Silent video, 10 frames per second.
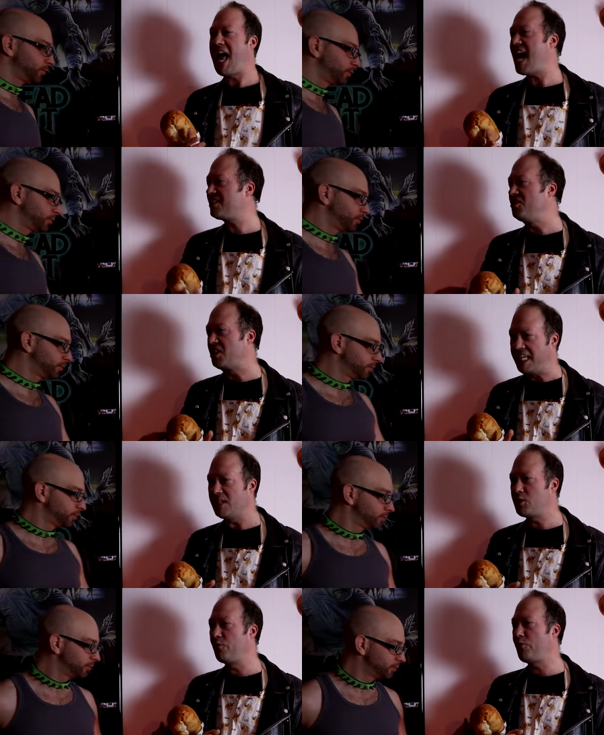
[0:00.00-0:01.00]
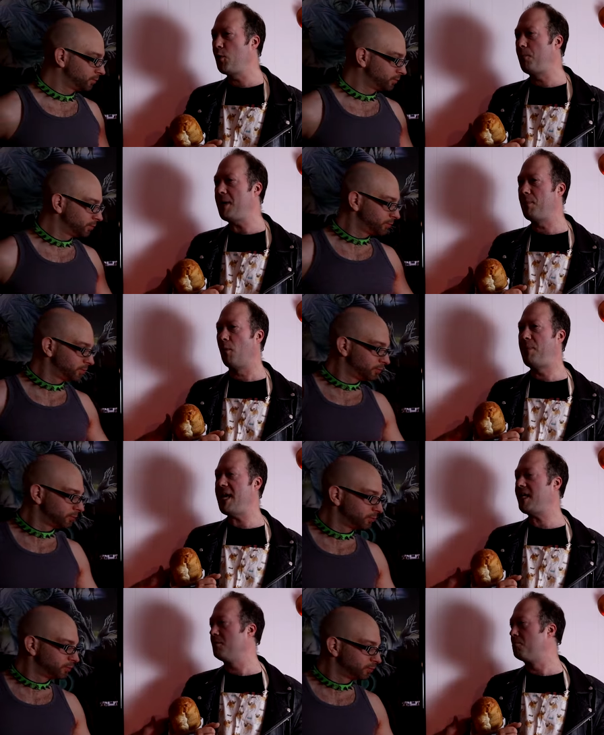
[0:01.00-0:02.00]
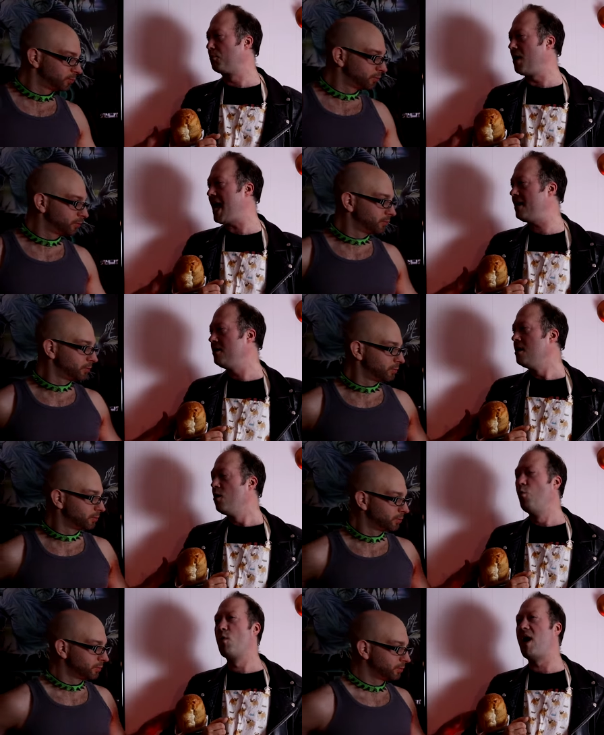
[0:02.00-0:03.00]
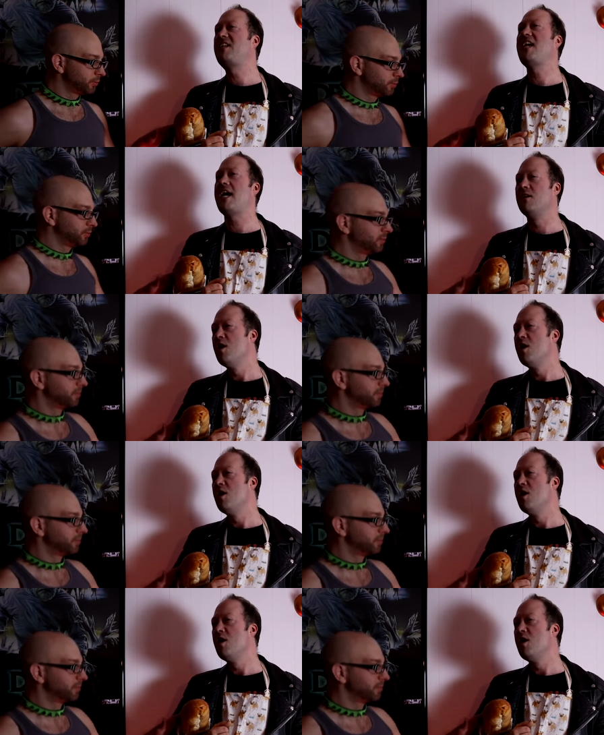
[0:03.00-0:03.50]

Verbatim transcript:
Speaker 1: ass in the kitchen for you people baking bread. And what do I get?